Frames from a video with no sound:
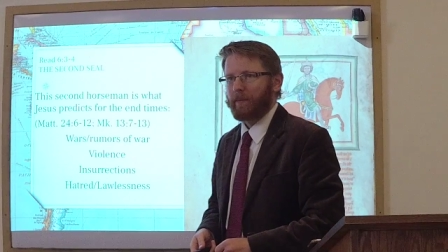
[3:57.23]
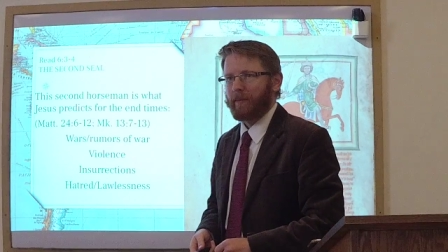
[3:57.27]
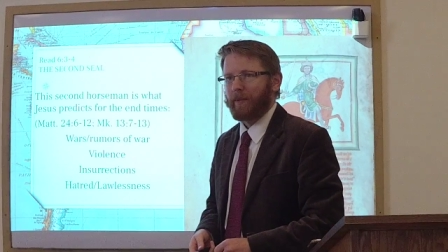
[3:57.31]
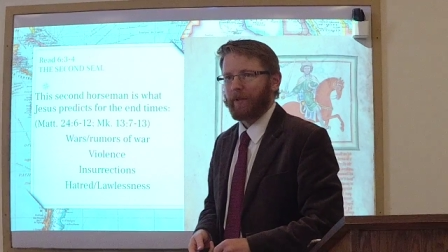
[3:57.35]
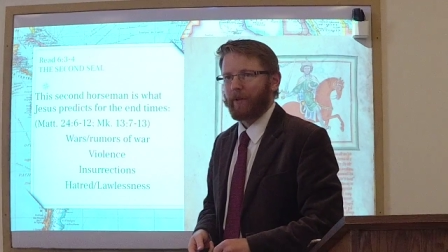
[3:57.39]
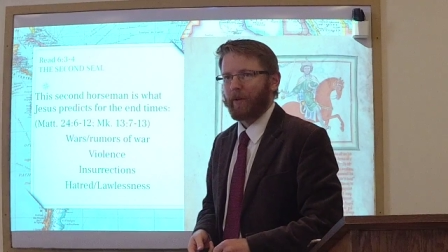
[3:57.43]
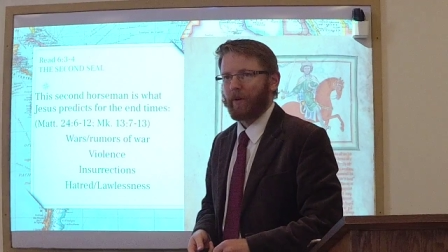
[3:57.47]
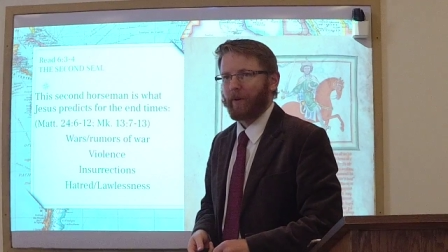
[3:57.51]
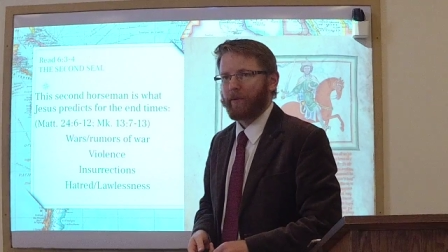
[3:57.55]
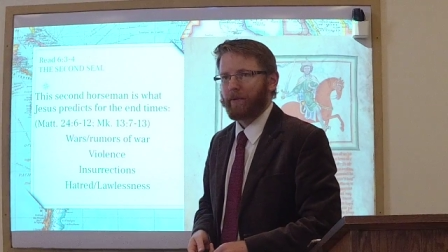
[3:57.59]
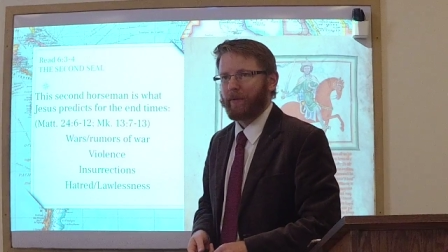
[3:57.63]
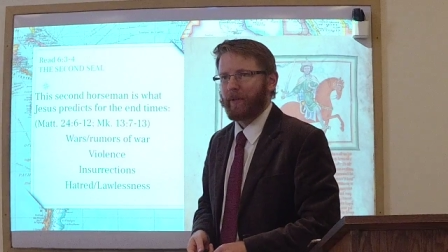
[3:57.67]
you
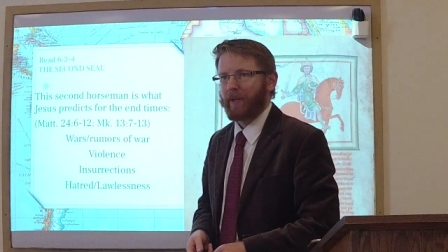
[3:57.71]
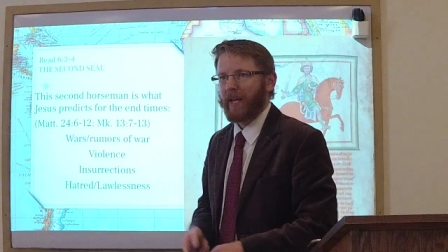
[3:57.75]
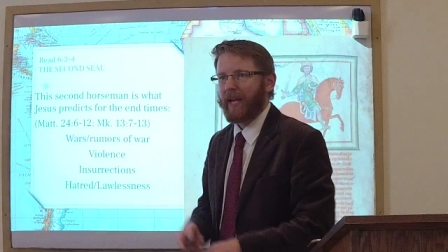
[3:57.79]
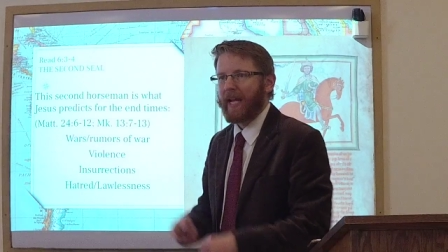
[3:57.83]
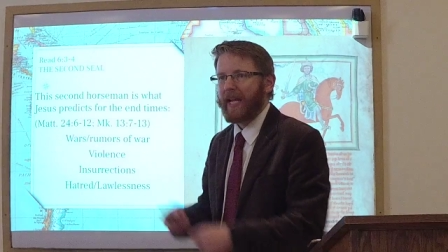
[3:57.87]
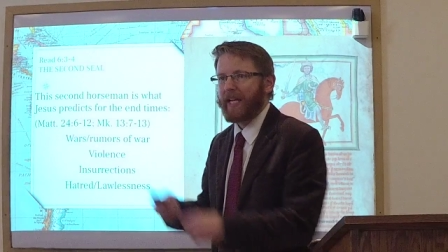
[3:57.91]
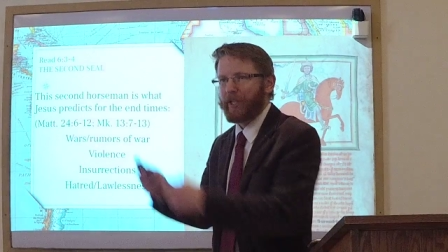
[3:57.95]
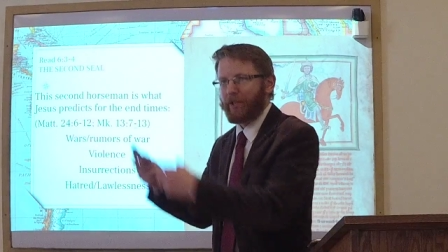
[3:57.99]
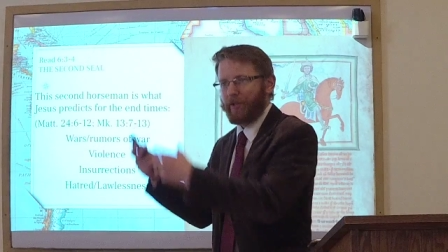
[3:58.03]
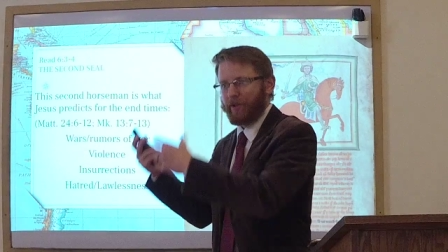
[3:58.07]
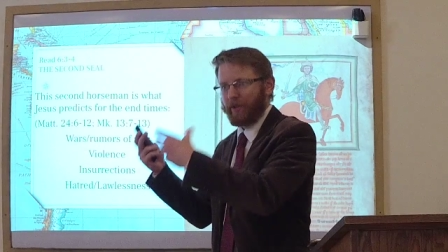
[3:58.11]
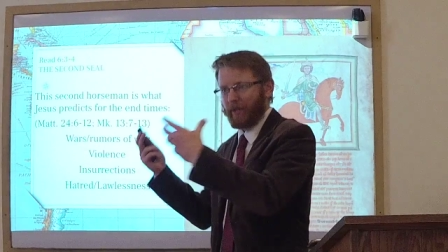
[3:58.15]
know, the
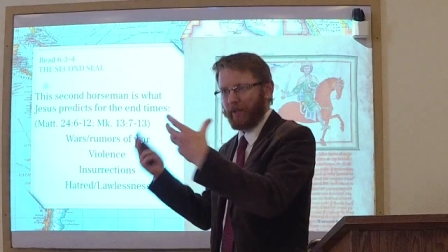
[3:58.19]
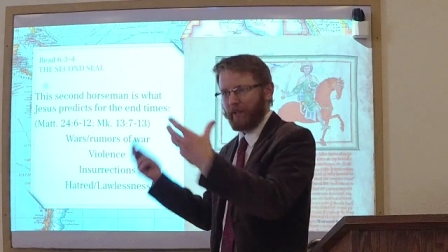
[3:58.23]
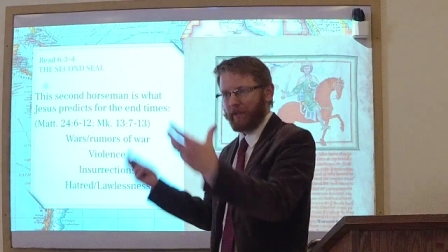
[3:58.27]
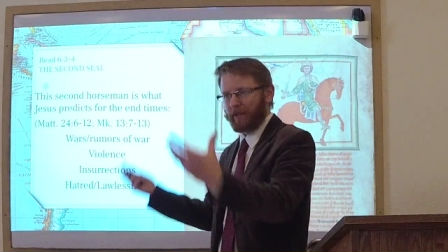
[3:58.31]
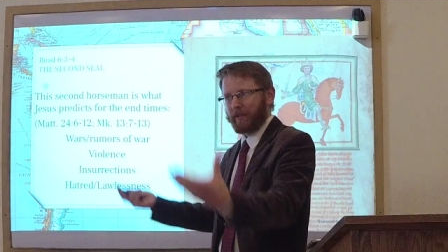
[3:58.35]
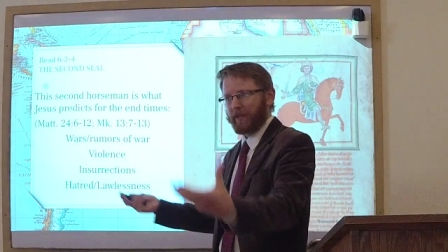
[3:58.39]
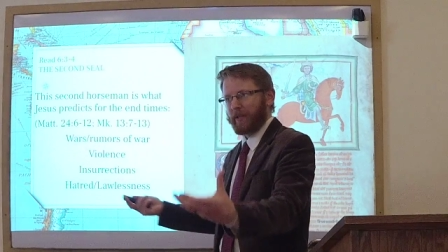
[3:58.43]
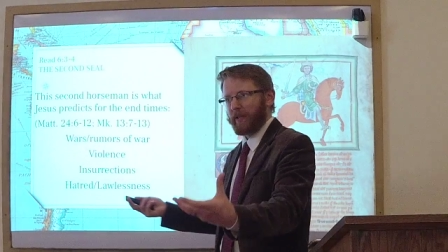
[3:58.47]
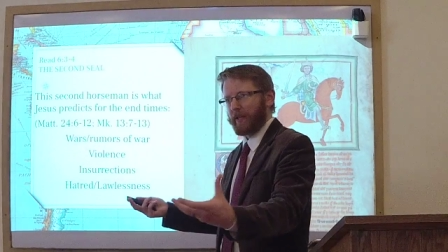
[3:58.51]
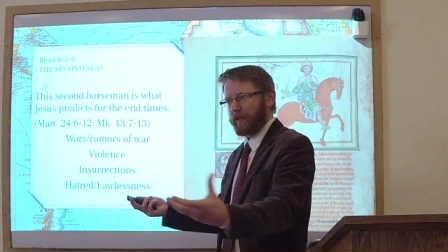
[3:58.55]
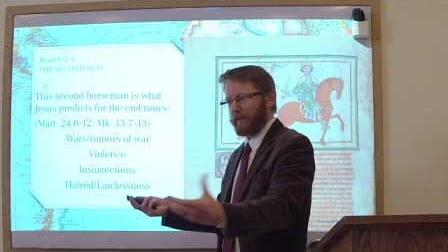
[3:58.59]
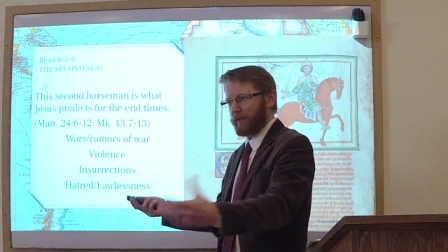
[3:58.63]

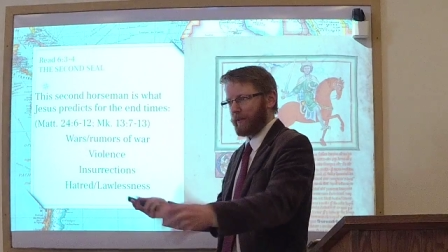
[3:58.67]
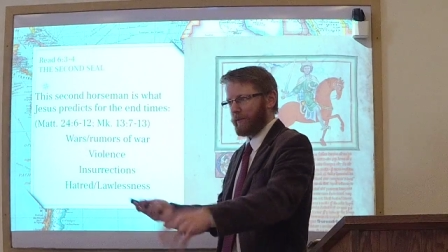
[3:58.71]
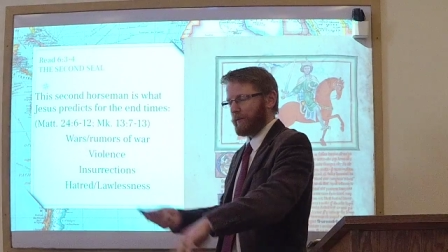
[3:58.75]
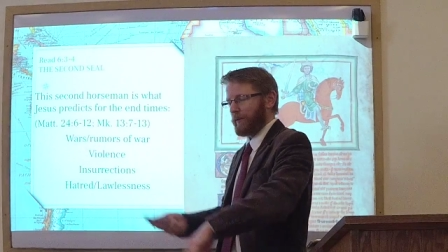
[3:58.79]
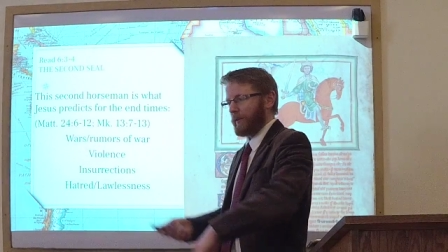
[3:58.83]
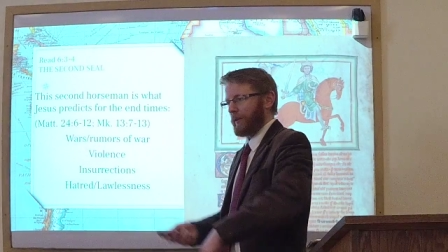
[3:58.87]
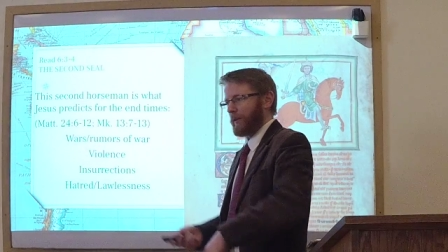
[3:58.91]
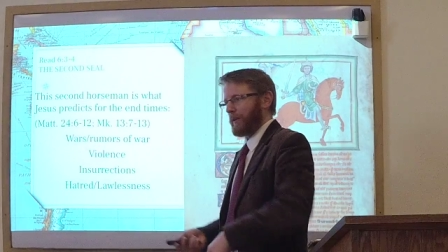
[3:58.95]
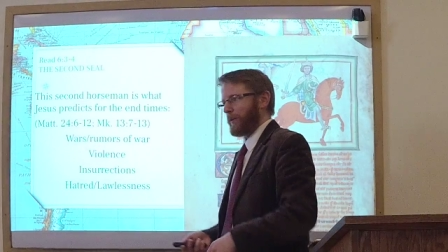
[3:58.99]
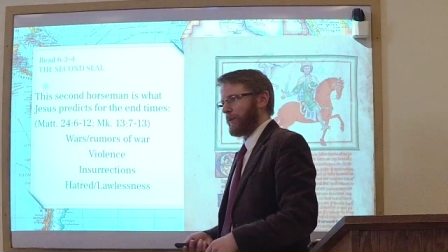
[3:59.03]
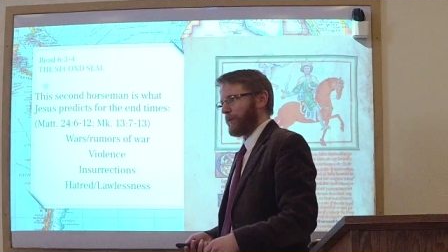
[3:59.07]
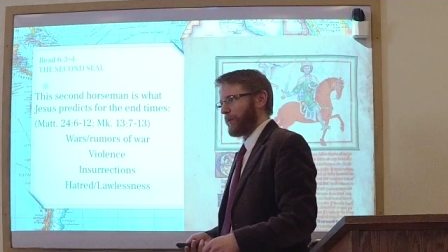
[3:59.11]
hatred can
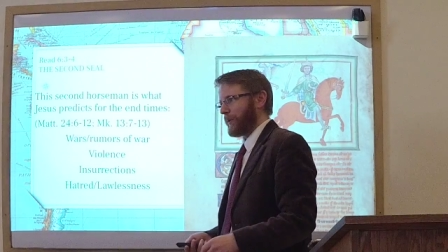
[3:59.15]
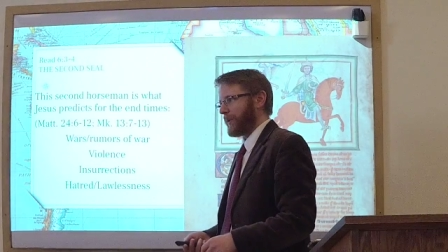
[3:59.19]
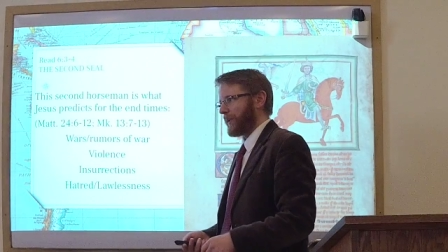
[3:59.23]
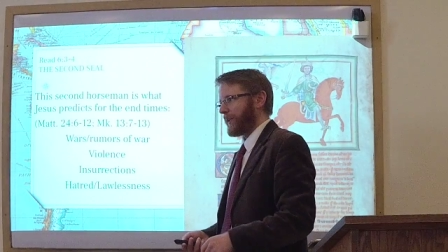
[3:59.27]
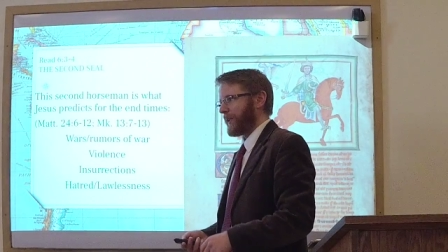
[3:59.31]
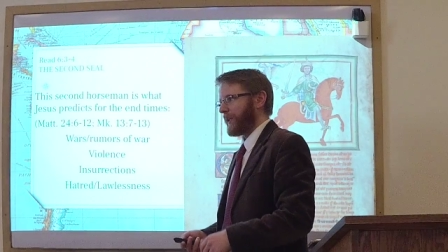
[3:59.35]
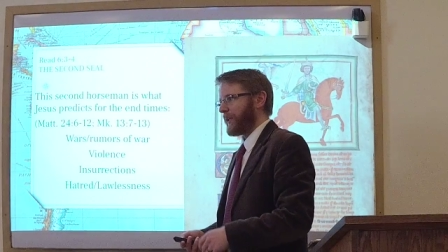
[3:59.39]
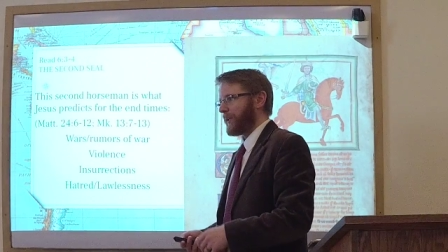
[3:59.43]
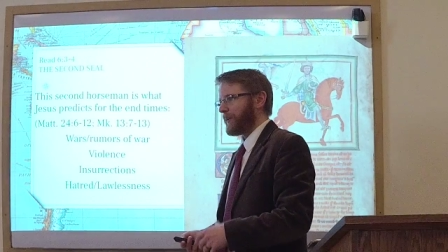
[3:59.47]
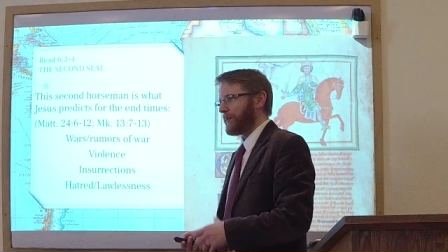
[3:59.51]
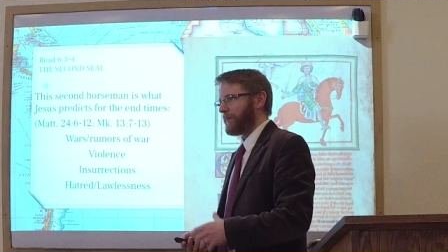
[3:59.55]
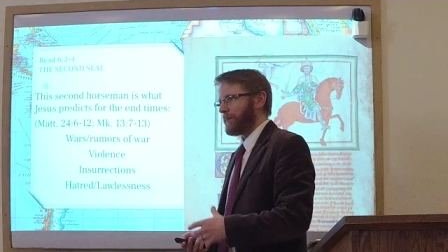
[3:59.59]

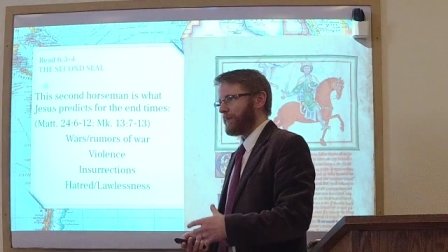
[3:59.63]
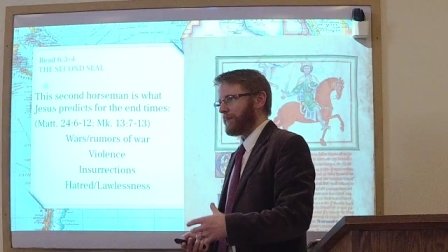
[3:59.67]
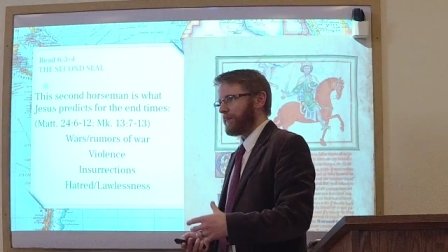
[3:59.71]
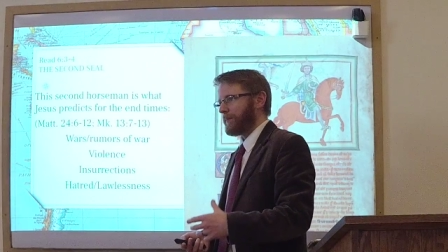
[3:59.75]
really